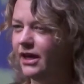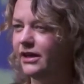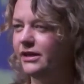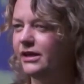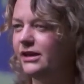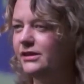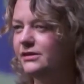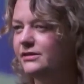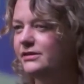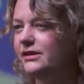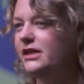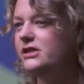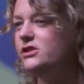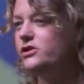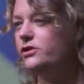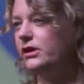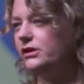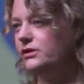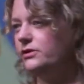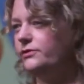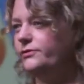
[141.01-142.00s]
That's then
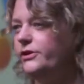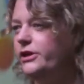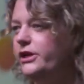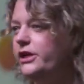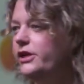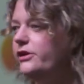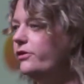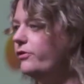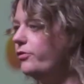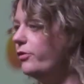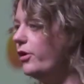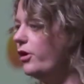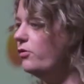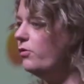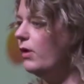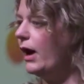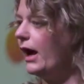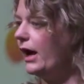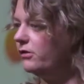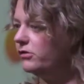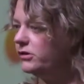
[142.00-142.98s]
transferred through
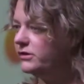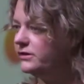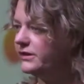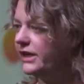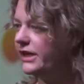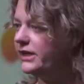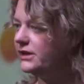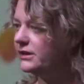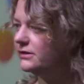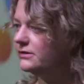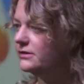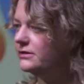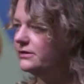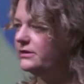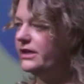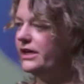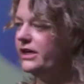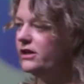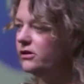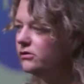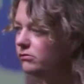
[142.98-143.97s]
our stainless
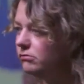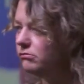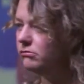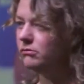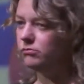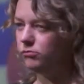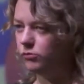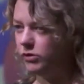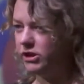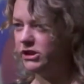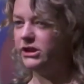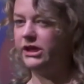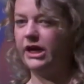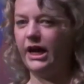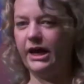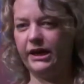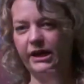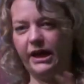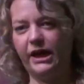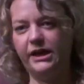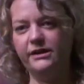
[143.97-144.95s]
steel, which
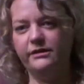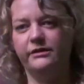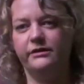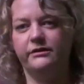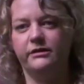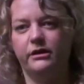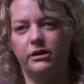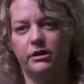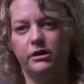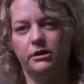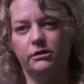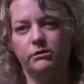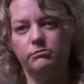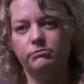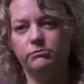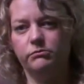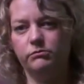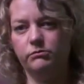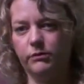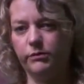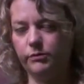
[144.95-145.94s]
encases our
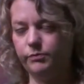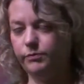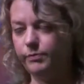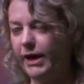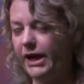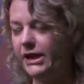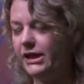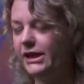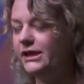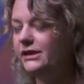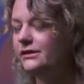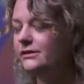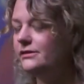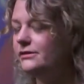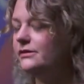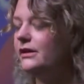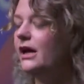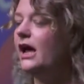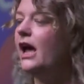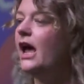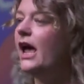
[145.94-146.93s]

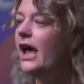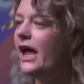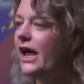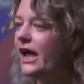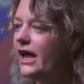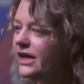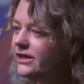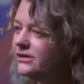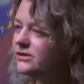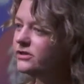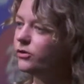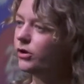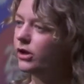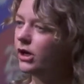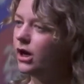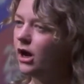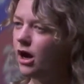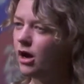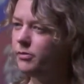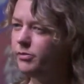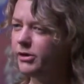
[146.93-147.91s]
pellets, into a
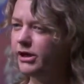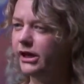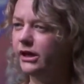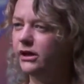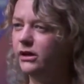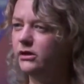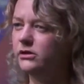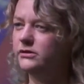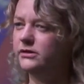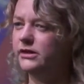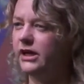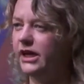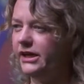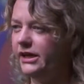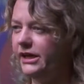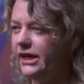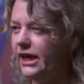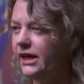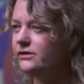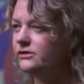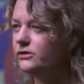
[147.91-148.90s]
carbon dioxide
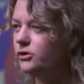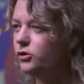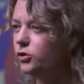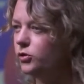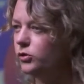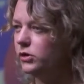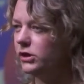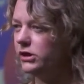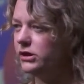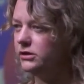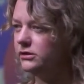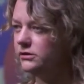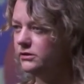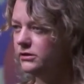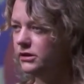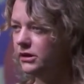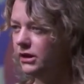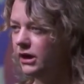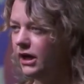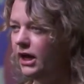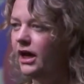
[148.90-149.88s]
gas coolant,
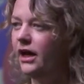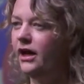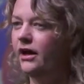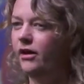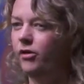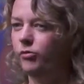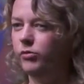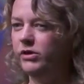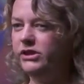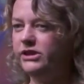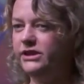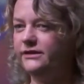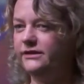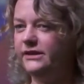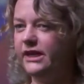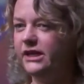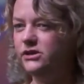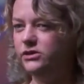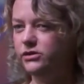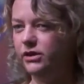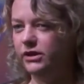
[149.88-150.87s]
which is
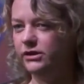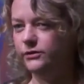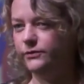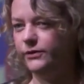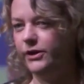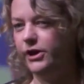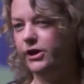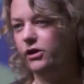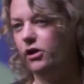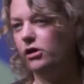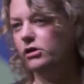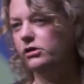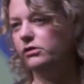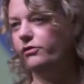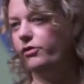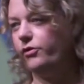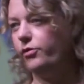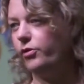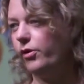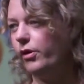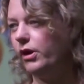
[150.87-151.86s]
then transferred on
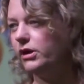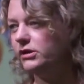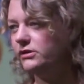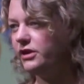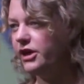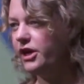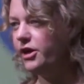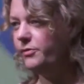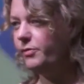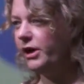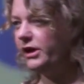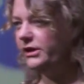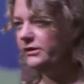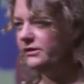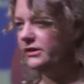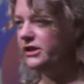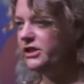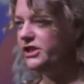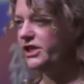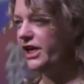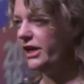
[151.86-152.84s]
through our turbines
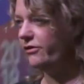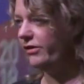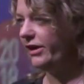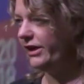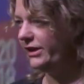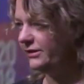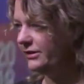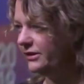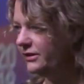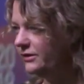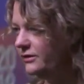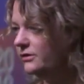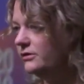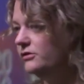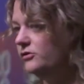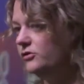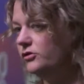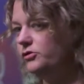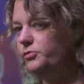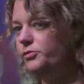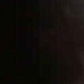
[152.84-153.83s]
and generators
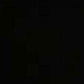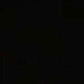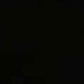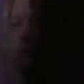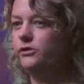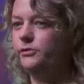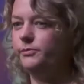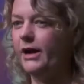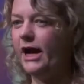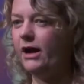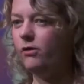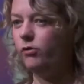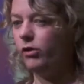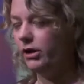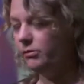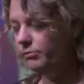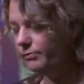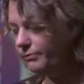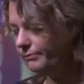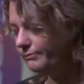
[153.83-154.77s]
to produce power.